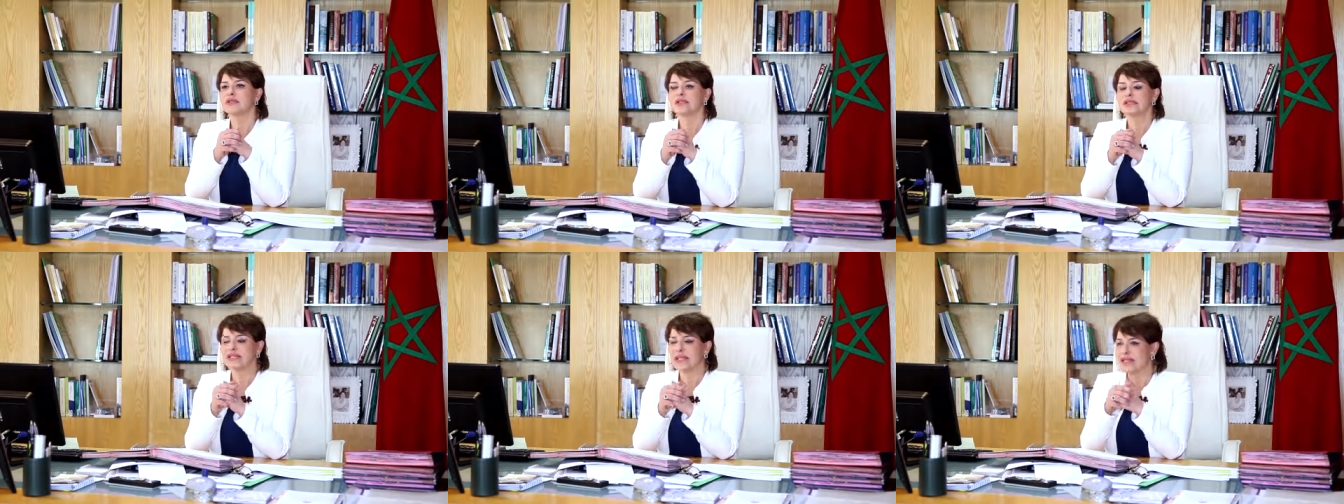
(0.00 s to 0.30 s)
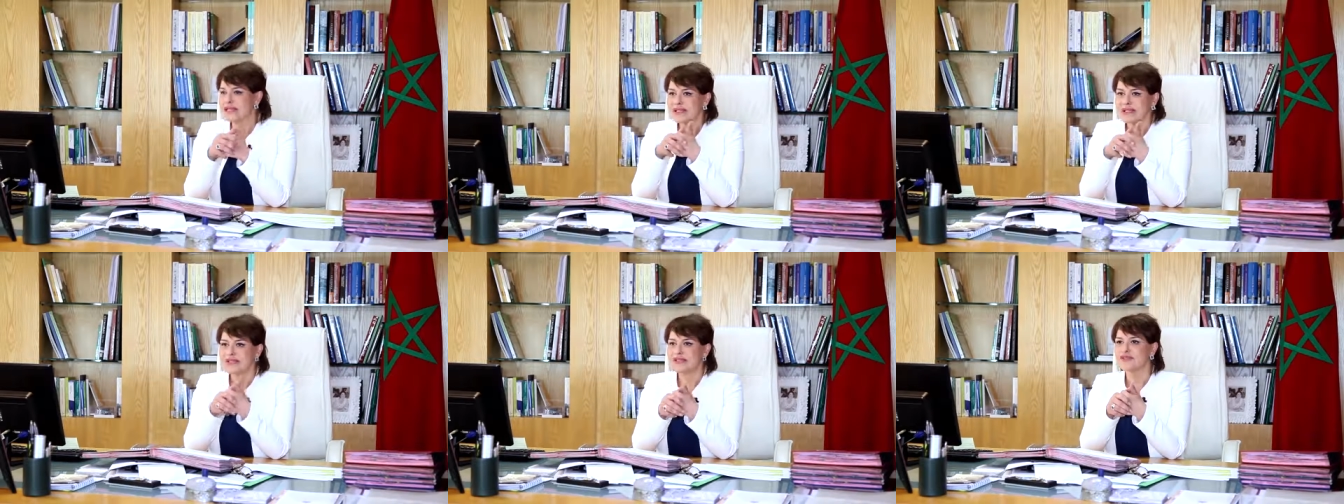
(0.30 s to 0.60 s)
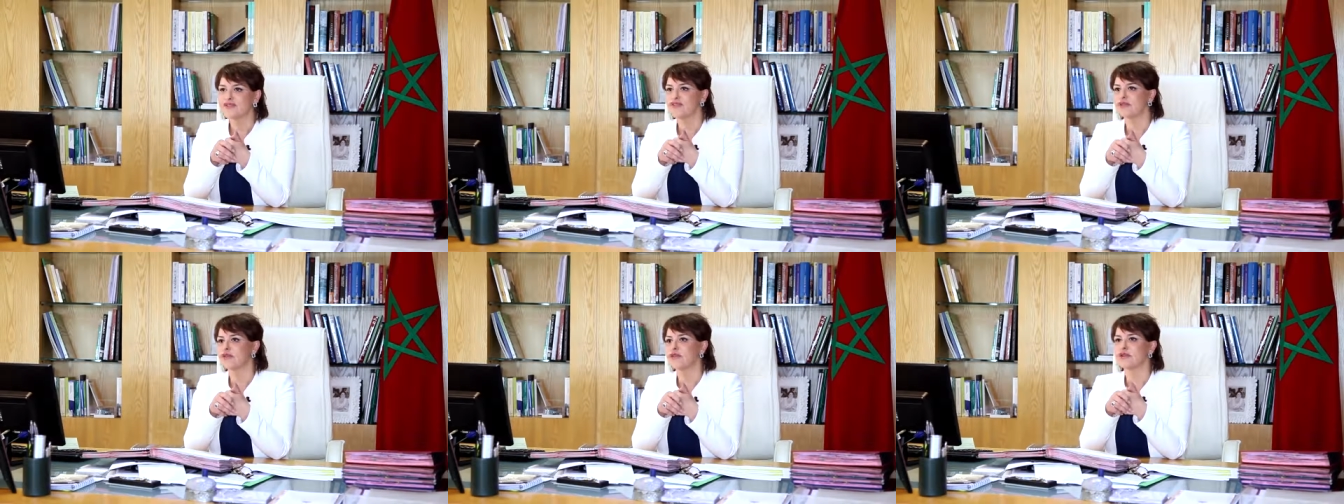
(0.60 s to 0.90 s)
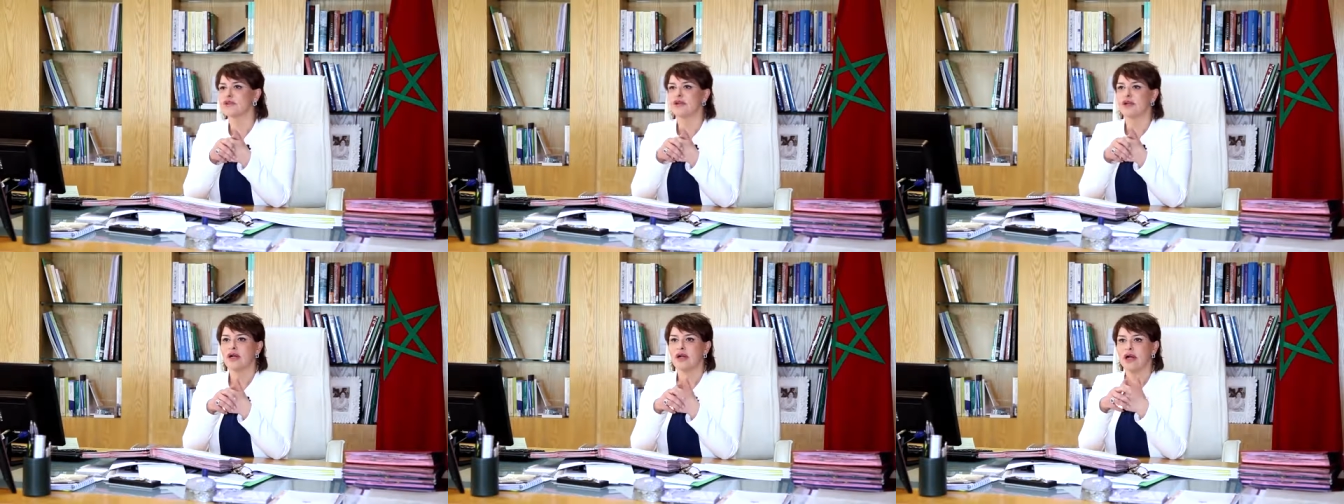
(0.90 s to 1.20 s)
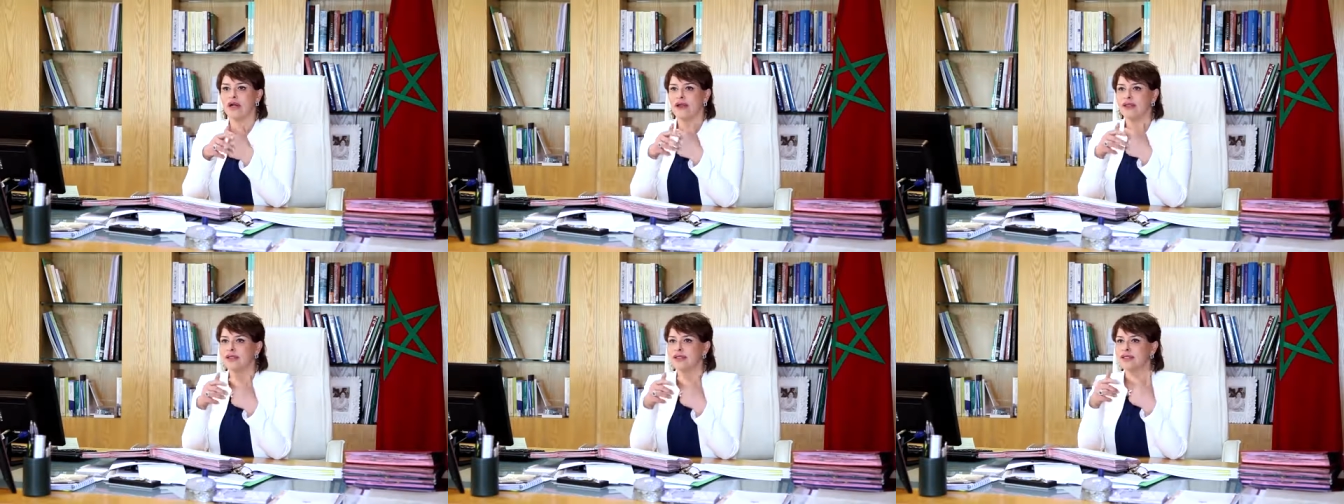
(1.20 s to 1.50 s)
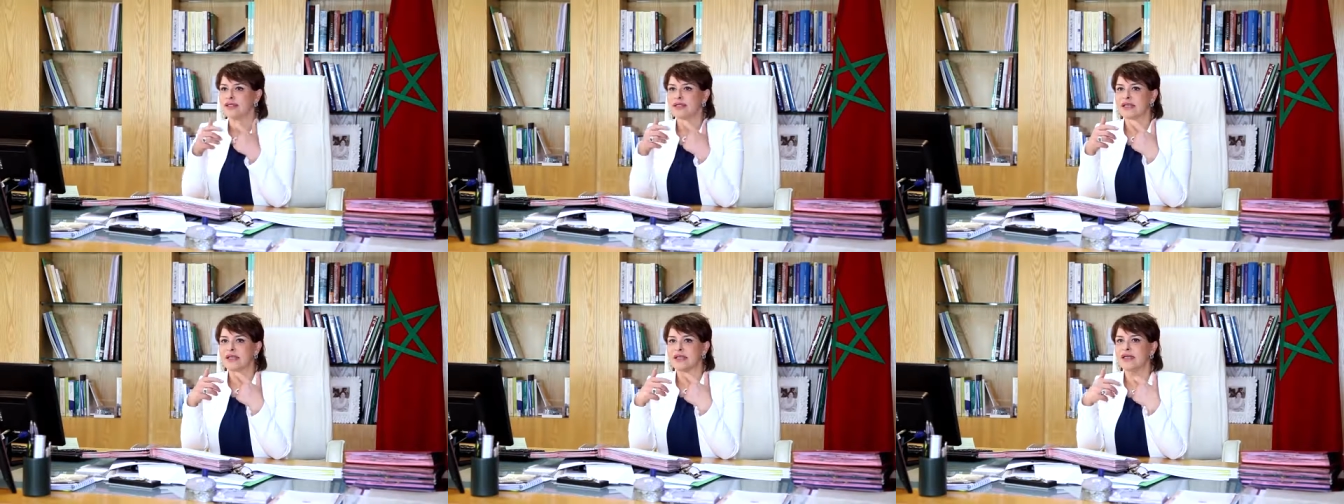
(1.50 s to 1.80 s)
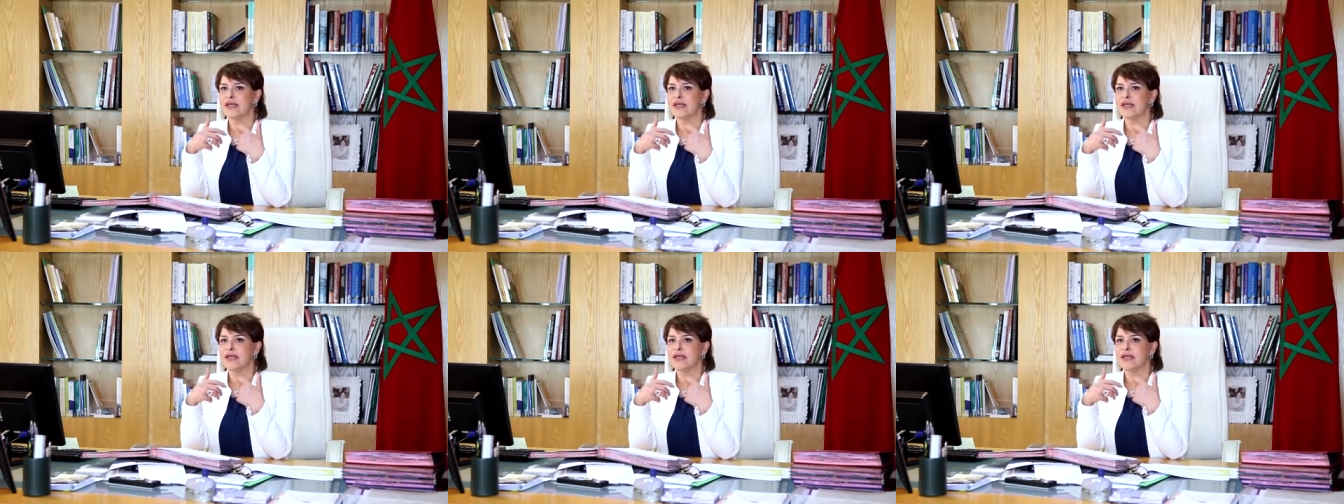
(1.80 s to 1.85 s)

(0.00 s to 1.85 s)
successful and